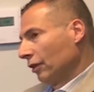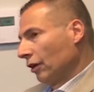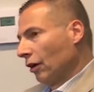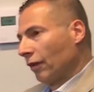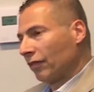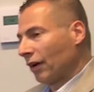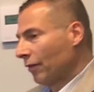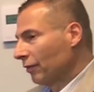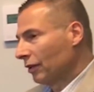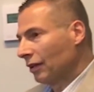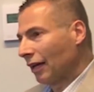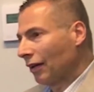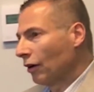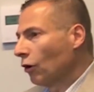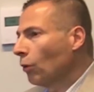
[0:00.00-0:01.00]
You know,
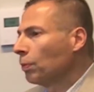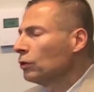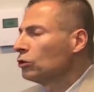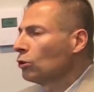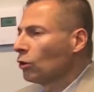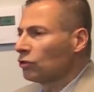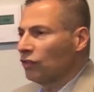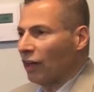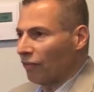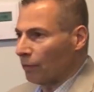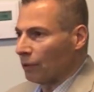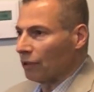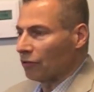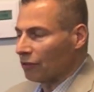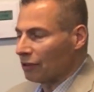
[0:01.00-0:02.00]
it opens doors for
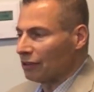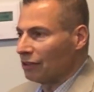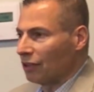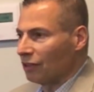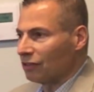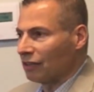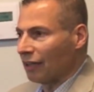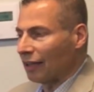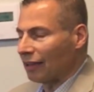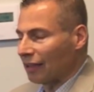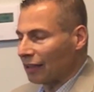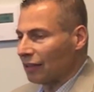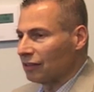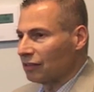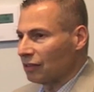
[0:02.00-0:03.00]
everybody. It really does, and I
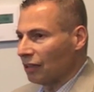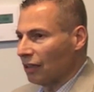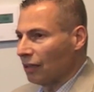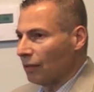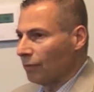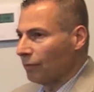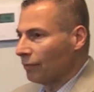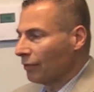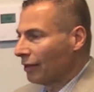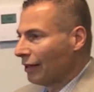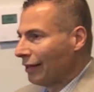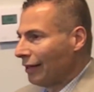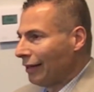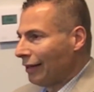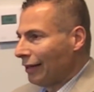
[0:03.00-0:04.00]
think it's a
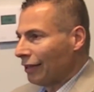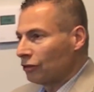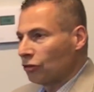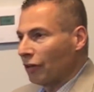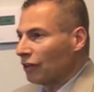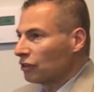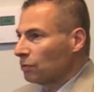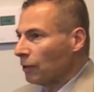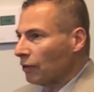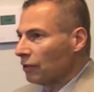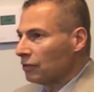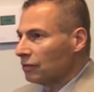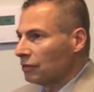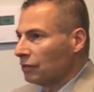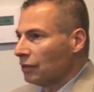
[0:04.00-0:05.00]
great
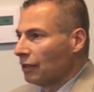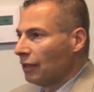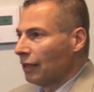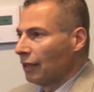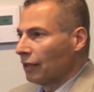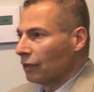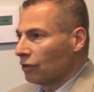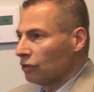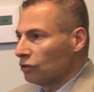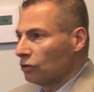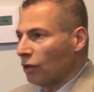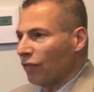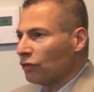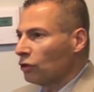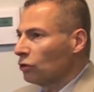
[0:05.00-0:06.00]
experience because
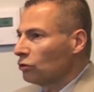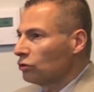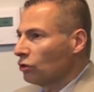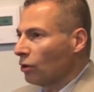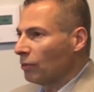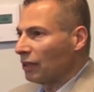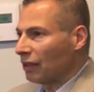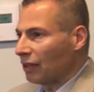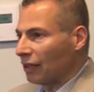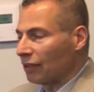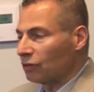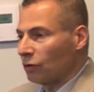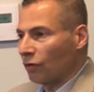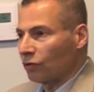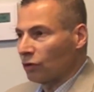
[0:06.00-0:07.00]
you have to do so many
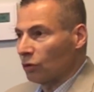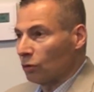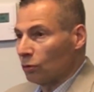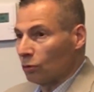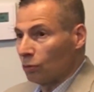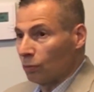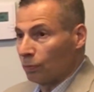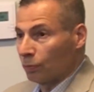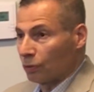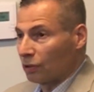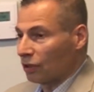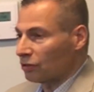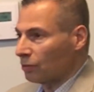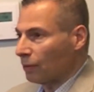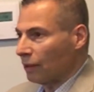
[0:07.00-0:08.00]
things. You have to
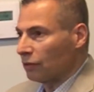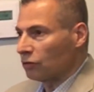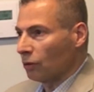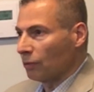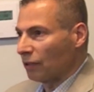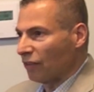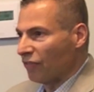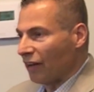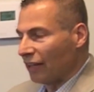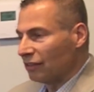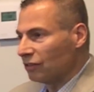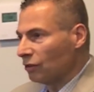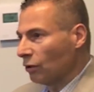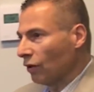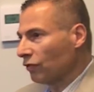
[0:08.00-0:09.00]
participate in so many
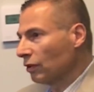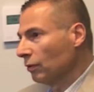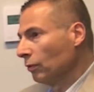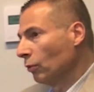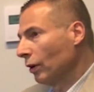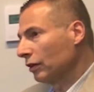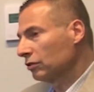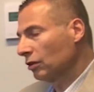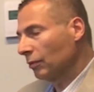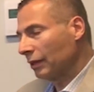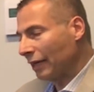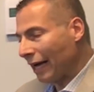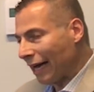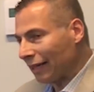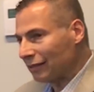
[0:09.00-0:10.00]
events, and you have to wear so
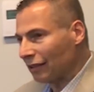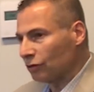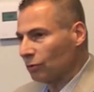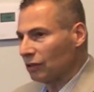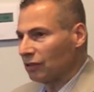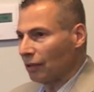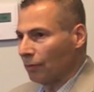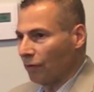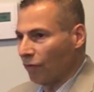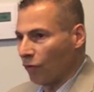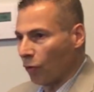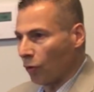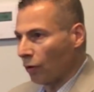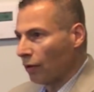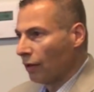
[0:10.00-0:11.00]
many hats, as we said
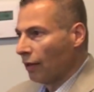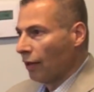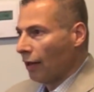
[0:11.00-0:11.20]
before.